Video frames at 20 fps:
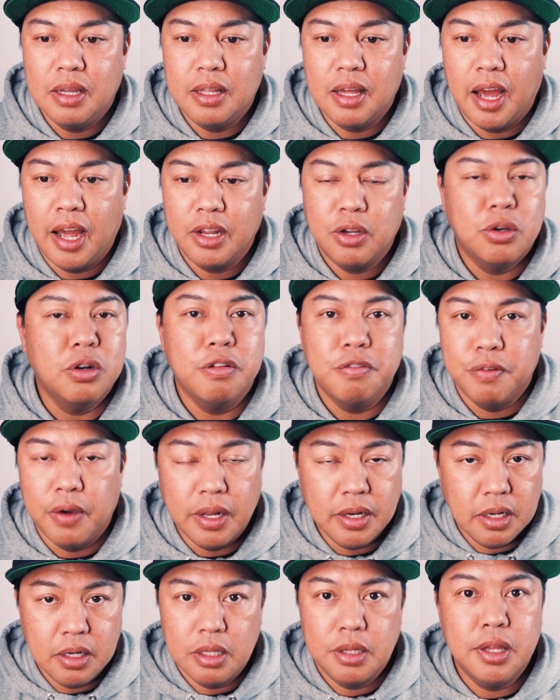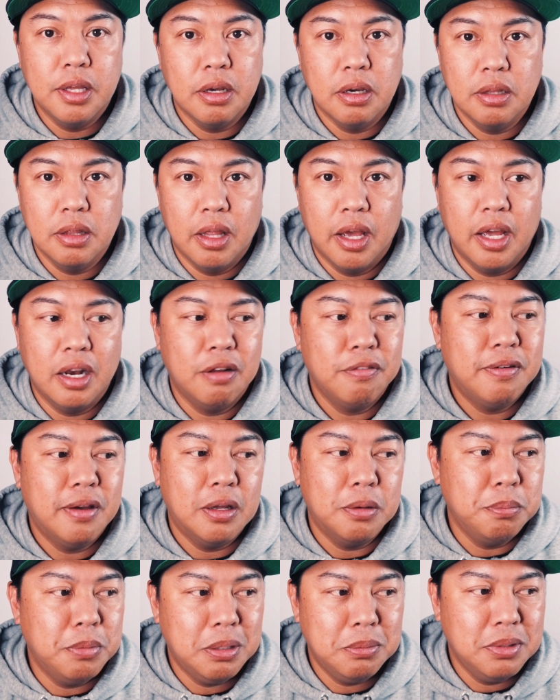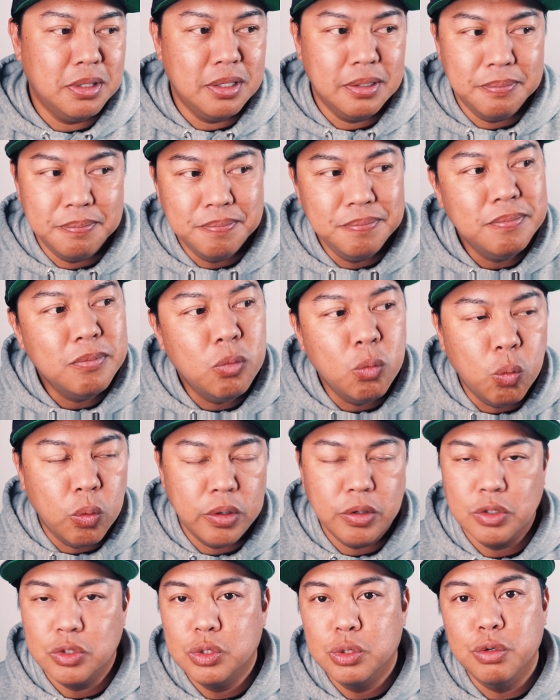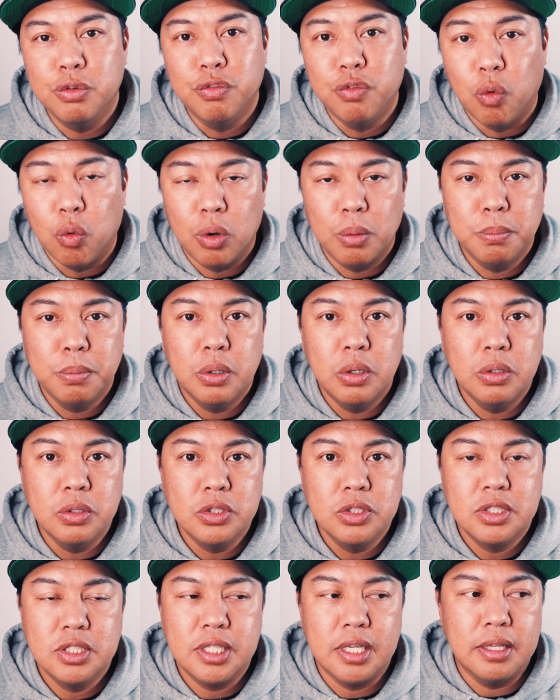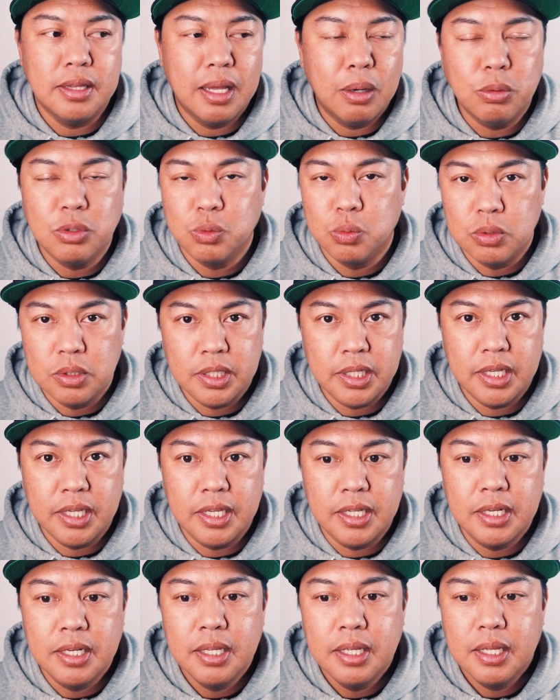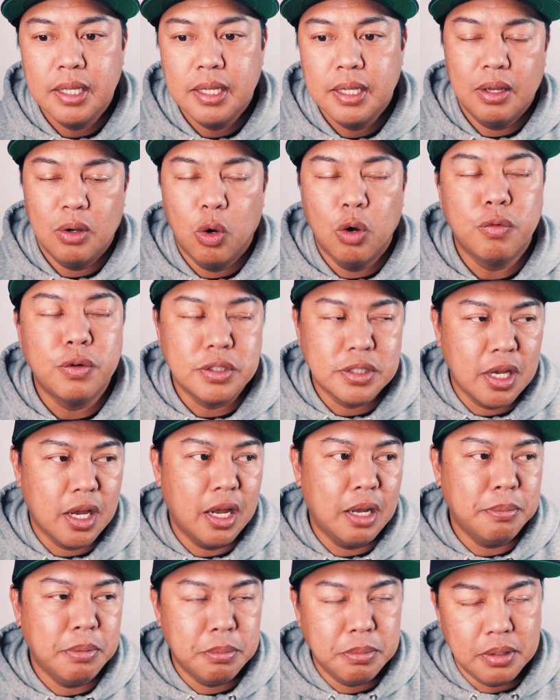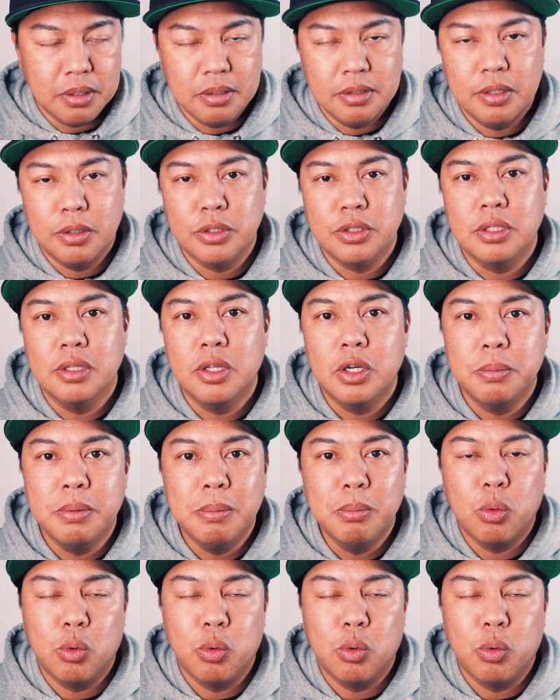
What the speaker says: I couldn't find anything online. I found maybe 1 or 2 forum posts, and that was really it. Over time, I mean, there's a little bit